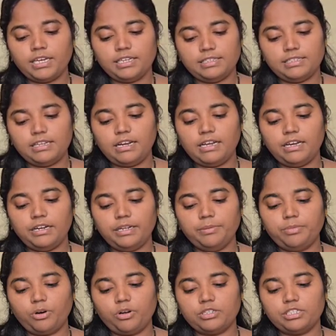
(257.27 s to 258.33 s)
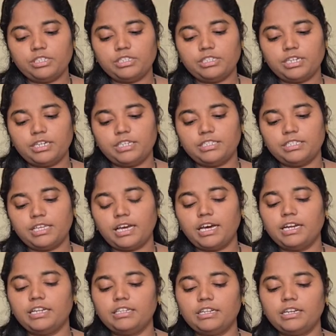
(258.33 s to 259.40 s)
It's the learning process, right? They
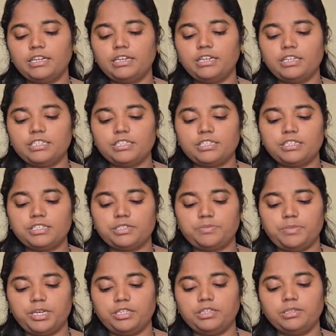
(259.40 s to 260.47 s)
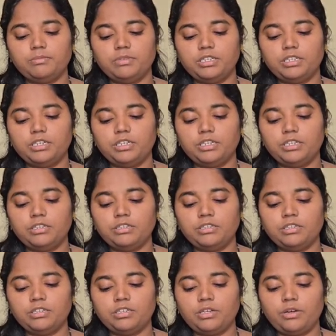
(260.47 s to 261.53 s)
are in the learning stage. Make them learn
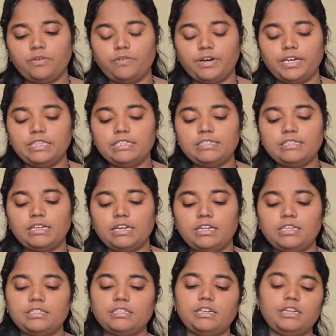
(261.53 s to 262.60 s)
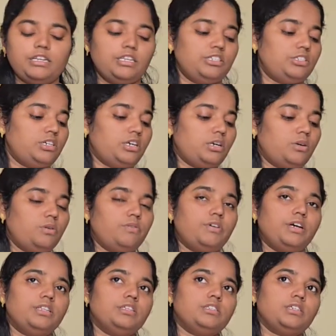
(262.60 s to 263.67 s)
why the sun is getting shadow,
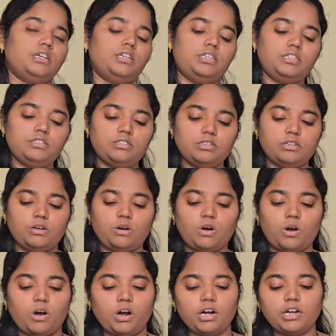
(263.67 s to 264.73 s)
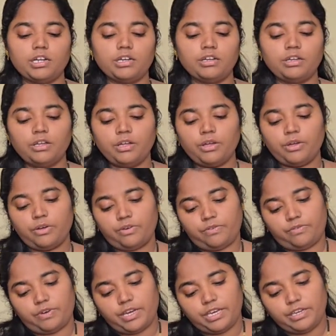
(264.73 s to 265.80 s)
why the sun is hot,
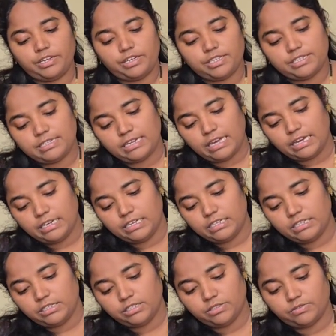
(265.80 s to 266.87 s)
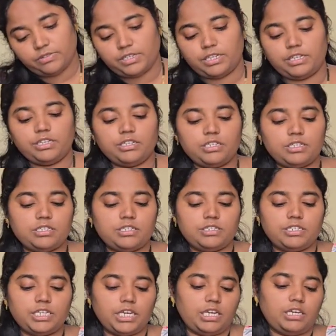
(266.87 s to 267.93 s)
why it is night, why it is
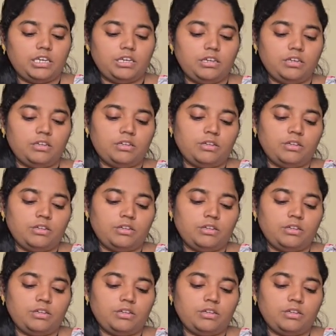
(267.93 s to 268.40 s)
day.